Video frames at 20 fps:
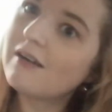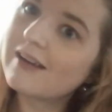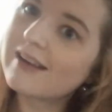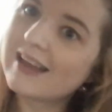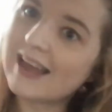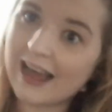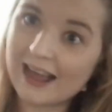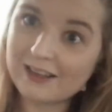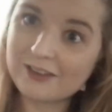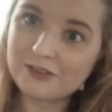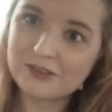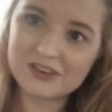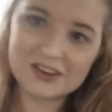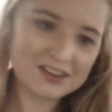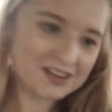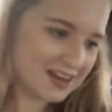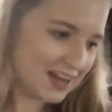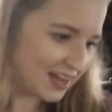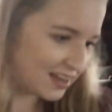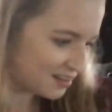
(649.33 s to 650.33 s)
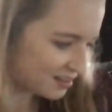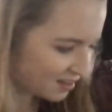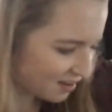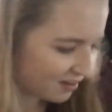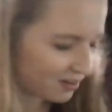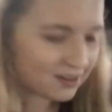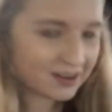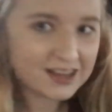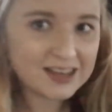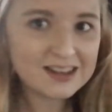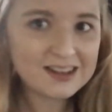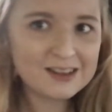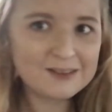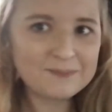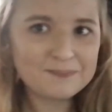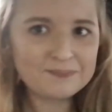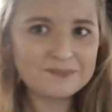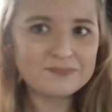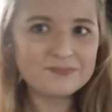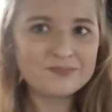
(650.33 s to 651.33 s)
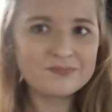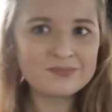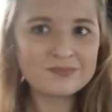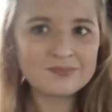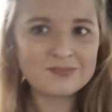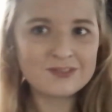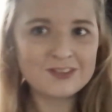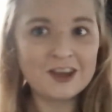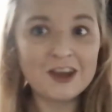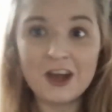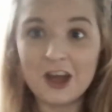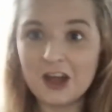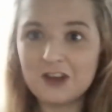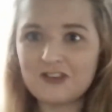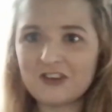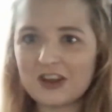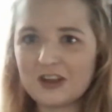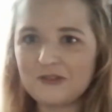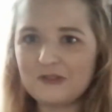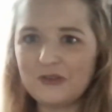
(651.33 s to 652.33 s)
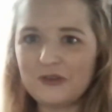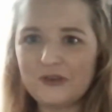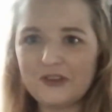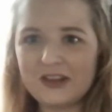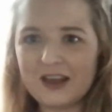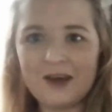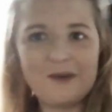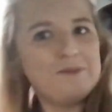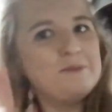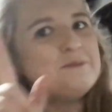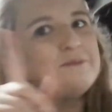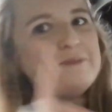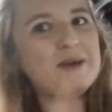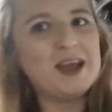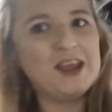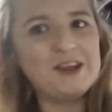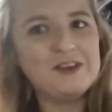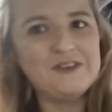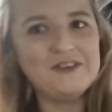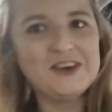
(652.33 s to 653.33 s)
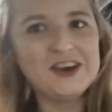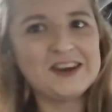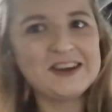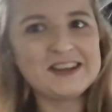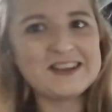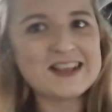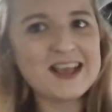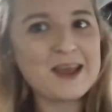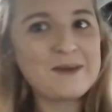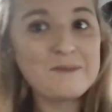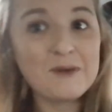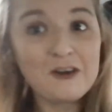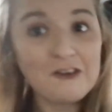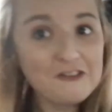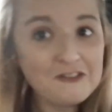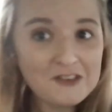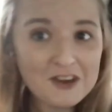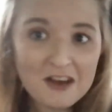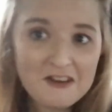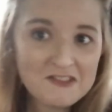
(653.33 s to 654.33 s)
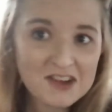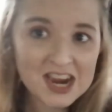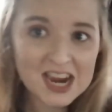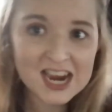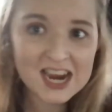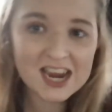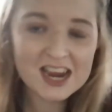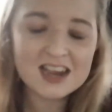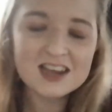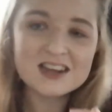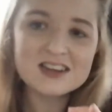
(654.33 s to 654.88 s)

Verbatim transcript: Guess what's next, guys? A drink of water. Bet you were gonna say McFlurry.